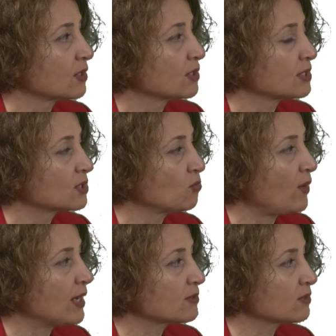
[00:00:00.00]
the
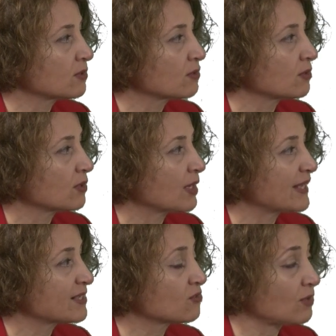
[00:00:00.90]
water
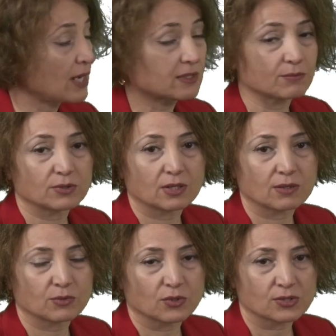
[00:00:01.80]
extractable
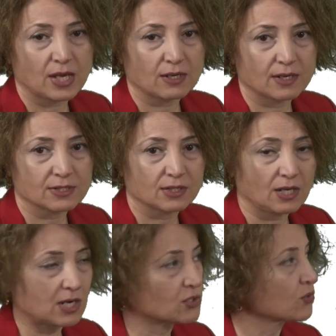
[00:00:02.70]
arabinose islands. They
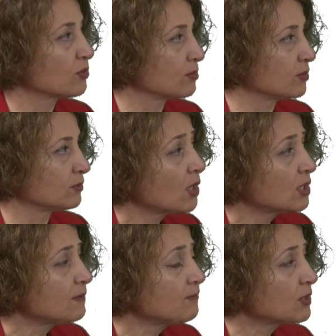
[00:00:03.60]
are soluble.
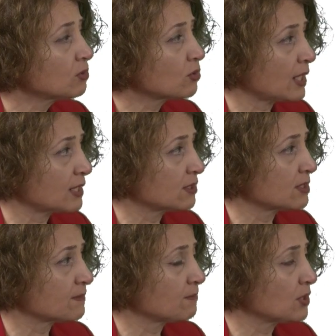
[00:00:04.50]
If we look at
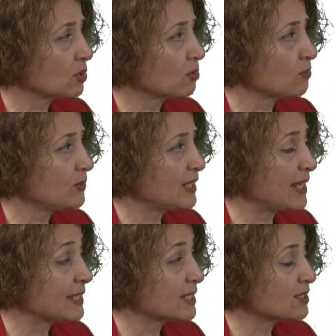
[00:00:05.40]
this figure, we
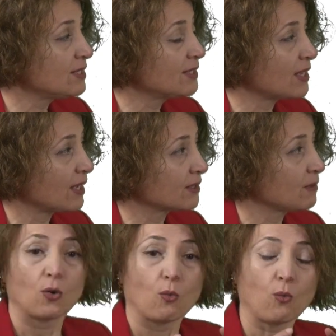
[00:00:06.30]
can see that
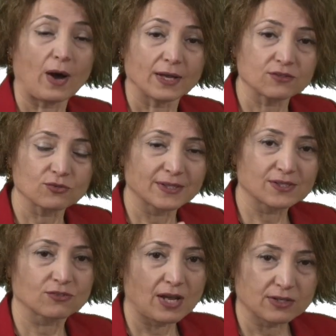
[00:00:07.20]
water
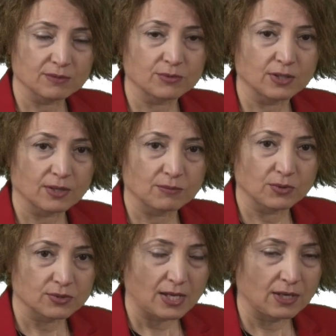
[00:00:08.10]
extractable
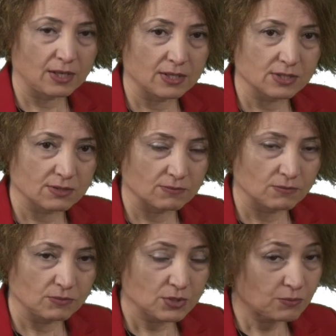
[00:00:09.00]
arabinose islands,
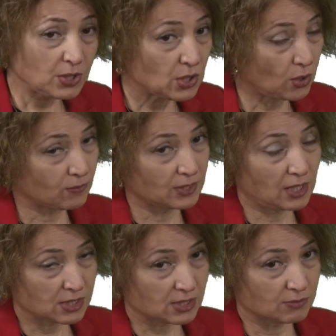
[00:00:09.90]
which we know they
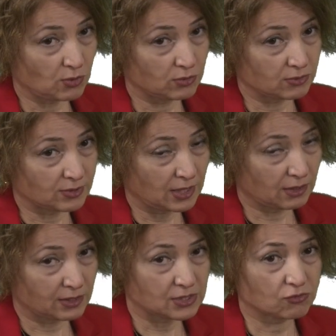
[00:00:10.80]
are smaller than
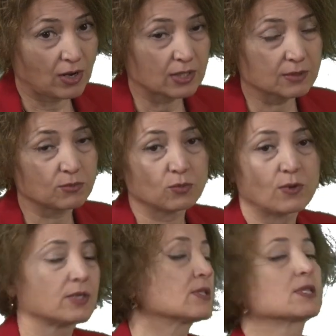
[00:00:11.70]
unextractable
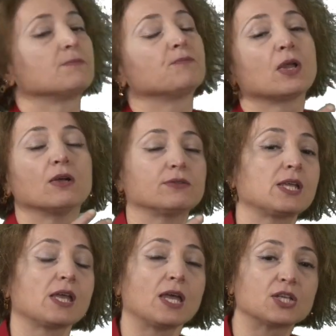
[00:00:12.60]
ones,
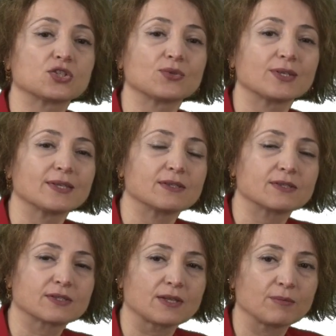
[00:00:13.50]
they actually
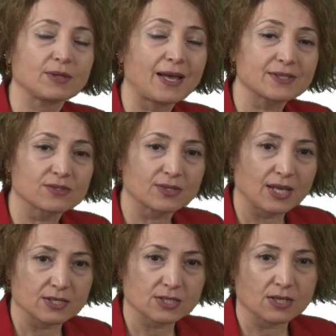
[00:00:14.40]
stabilize the
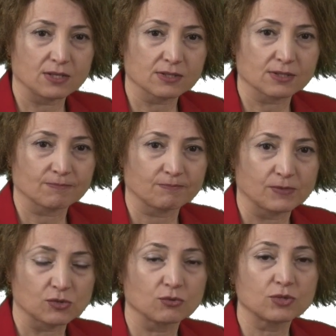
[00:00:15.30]
gas cells.
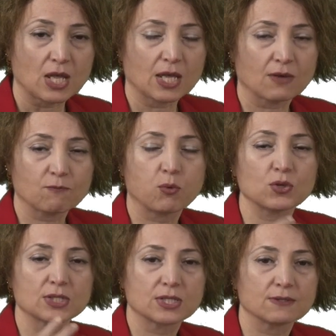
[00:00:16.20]
So they have
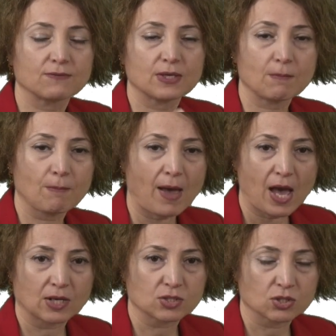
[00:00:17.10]
positive
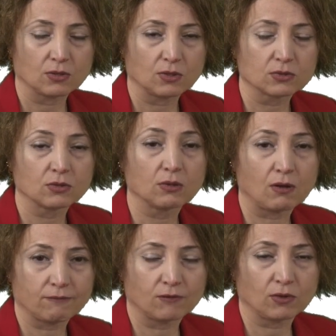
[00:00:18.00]
impact on the
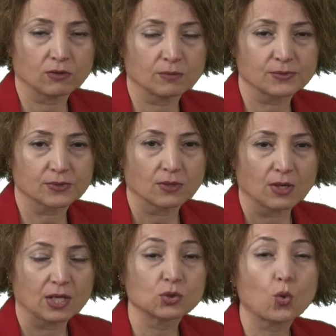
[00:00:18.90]
loaf volumes
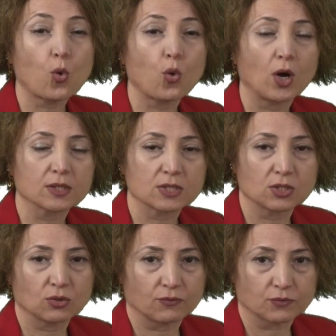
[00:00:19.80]
and the
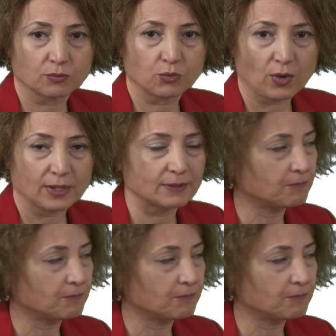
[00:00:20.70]
quality of the bread.